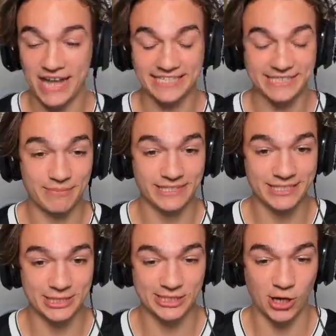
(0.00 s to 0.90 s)
Simmons
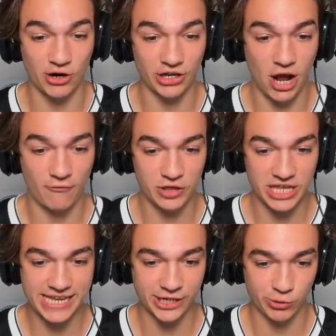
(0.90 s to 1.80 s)
is starting off with a
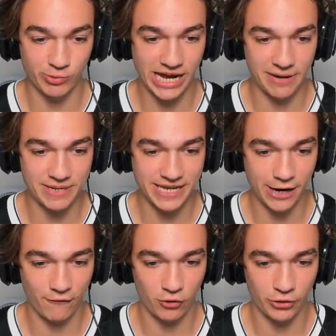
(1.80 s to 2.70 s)
heater. We got to be
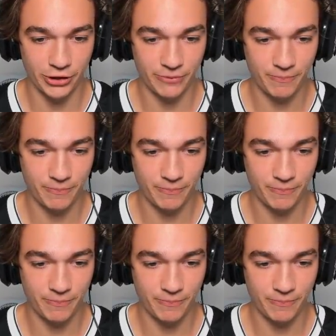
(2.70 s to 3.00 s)
careful here.